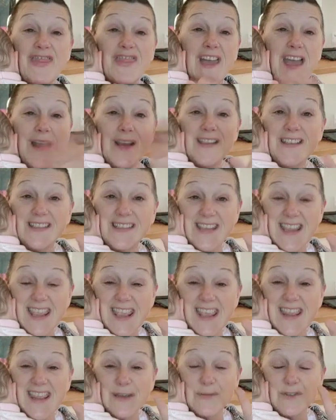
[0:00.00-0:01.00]
That is
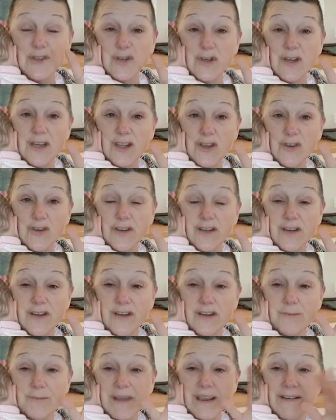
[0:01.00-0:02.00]
it. That was early on in
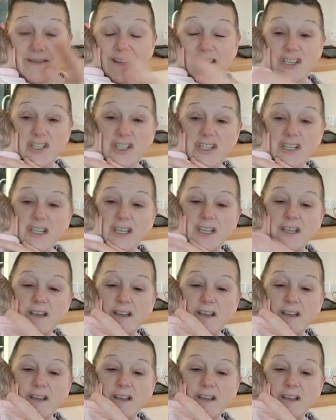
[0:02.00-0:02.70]
our marriage.